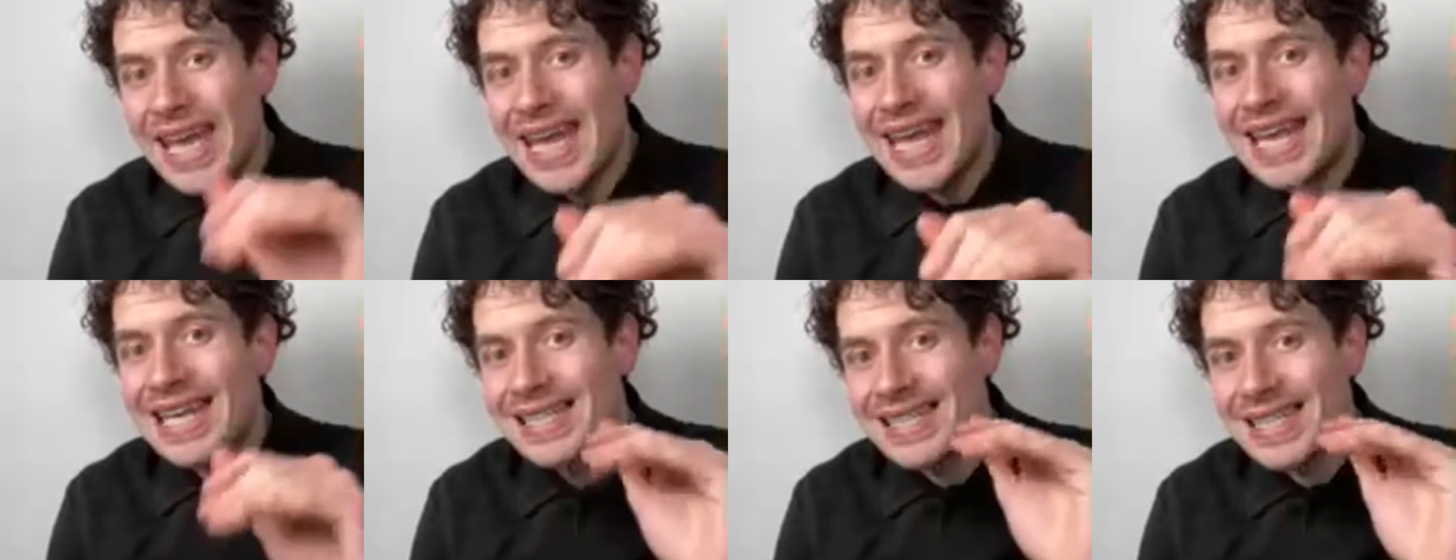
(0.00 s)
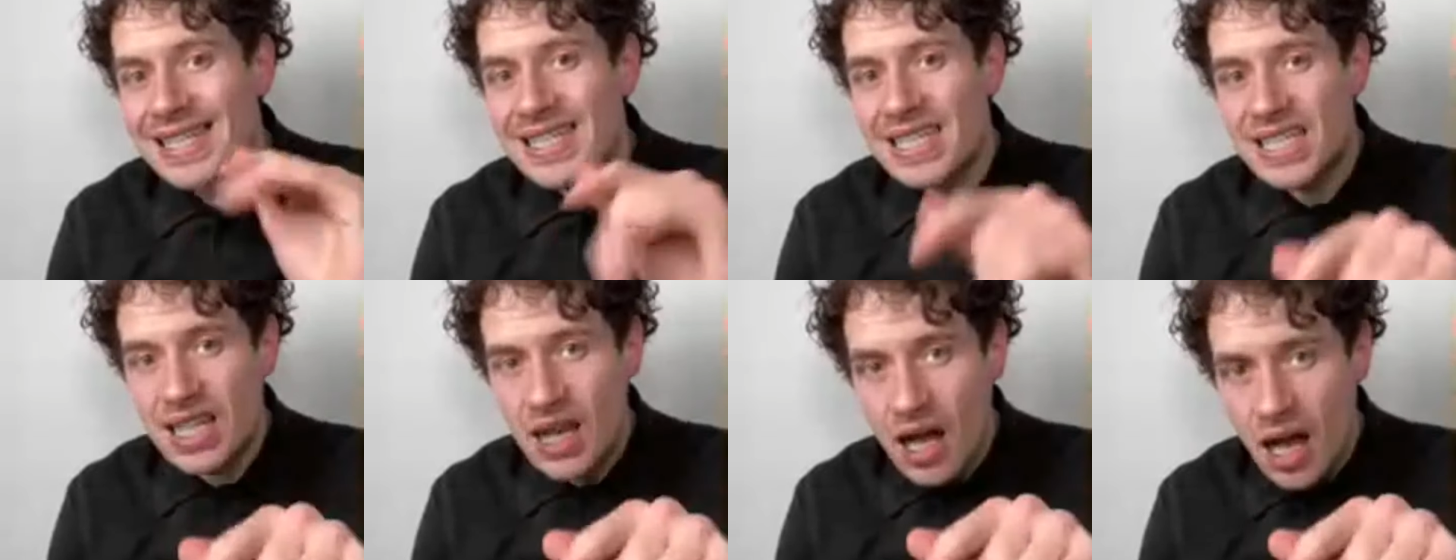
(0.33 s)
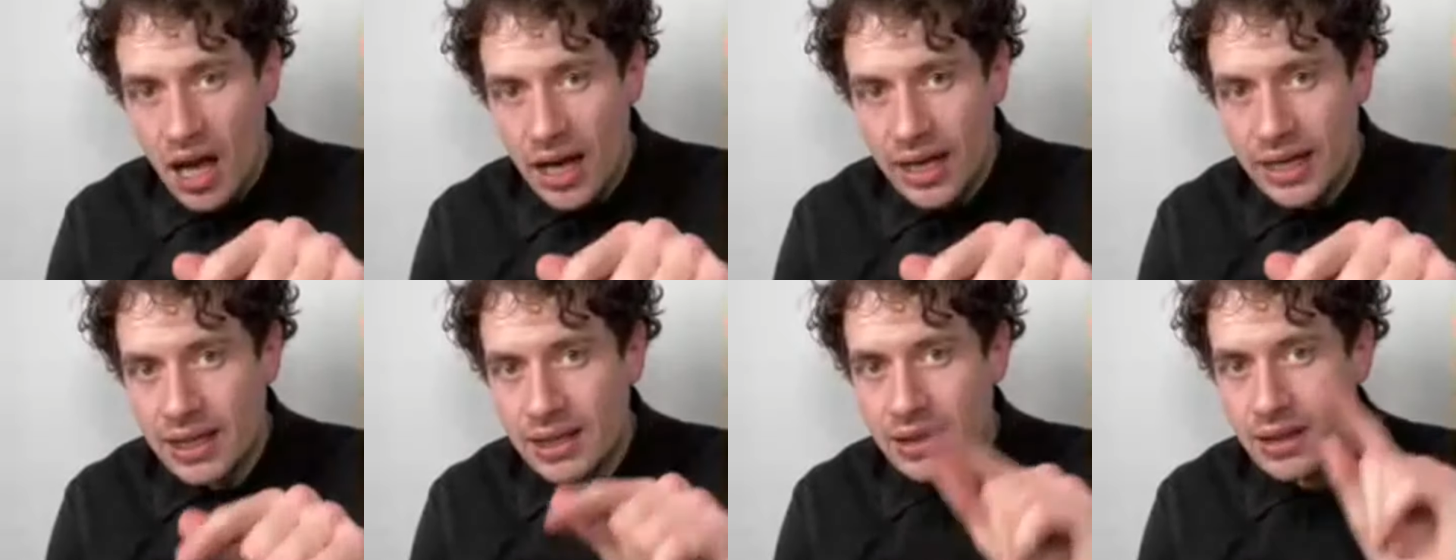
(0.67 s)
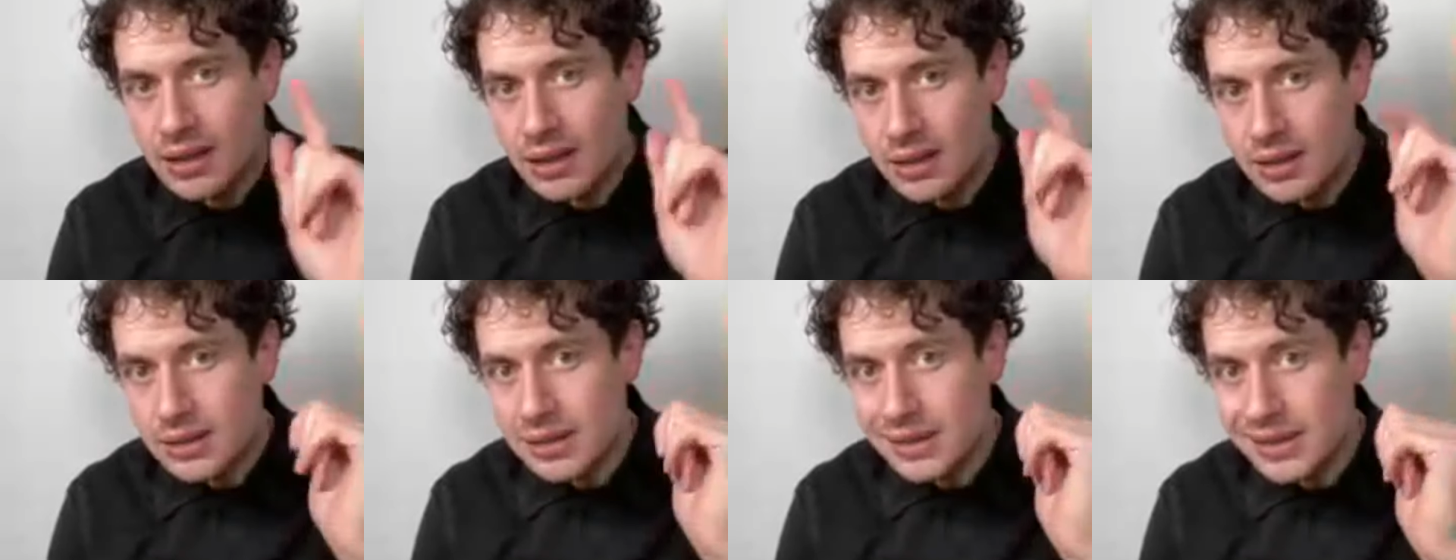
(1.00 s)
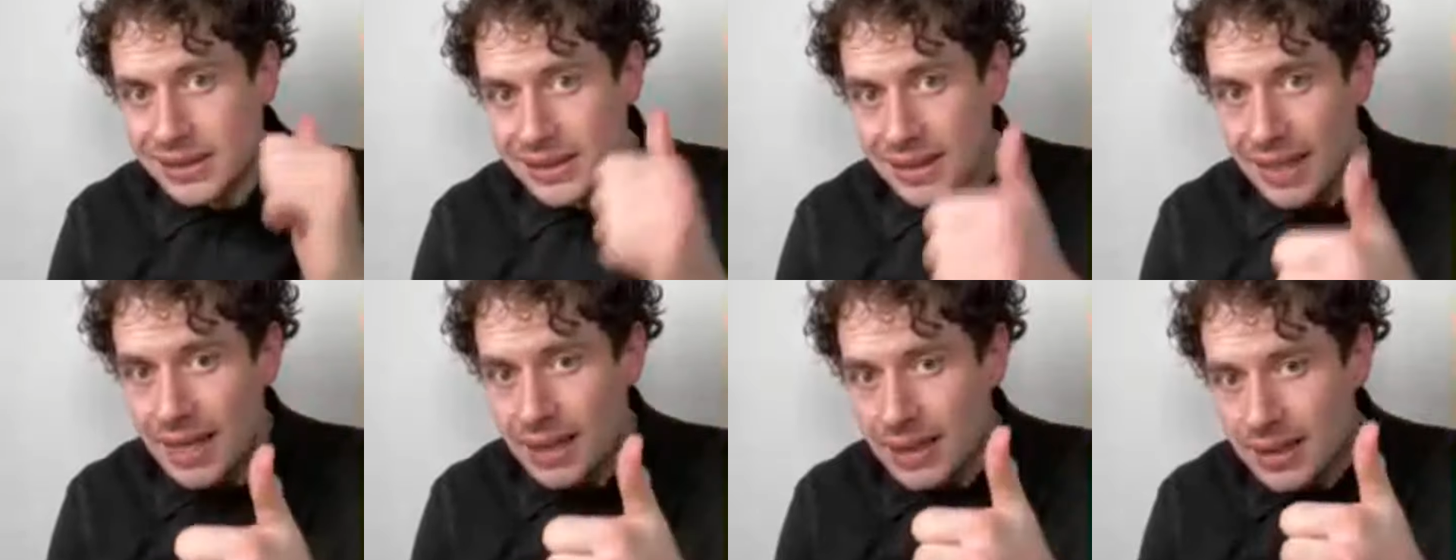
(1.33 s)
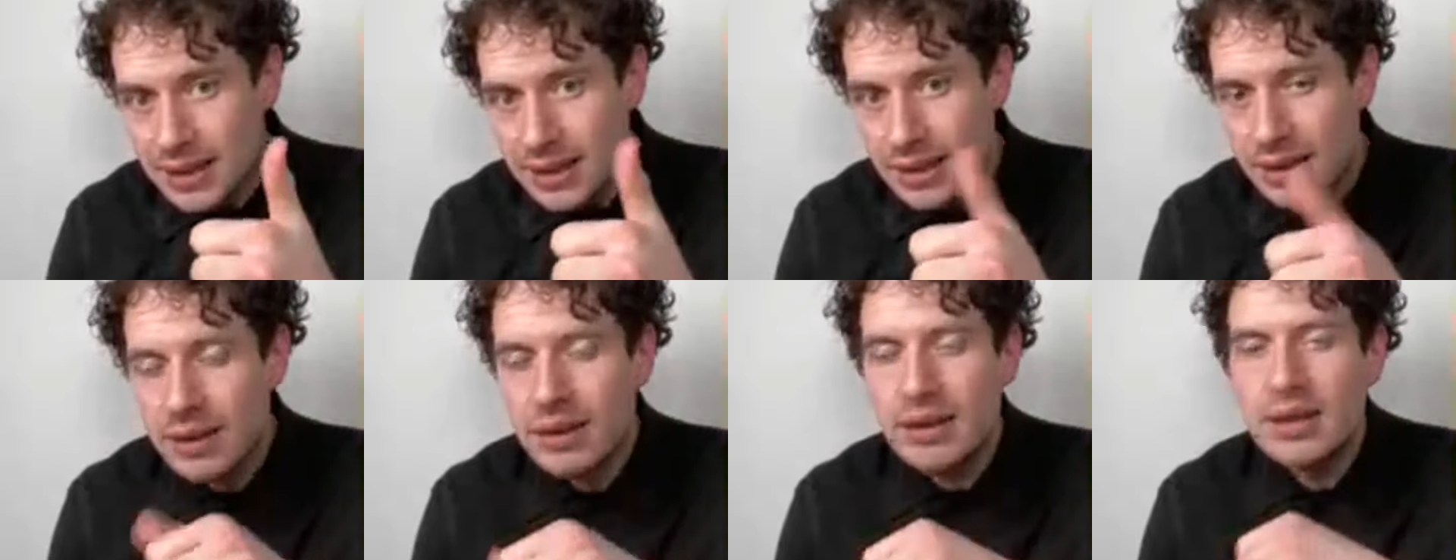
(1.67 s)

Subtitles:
inside? Yes.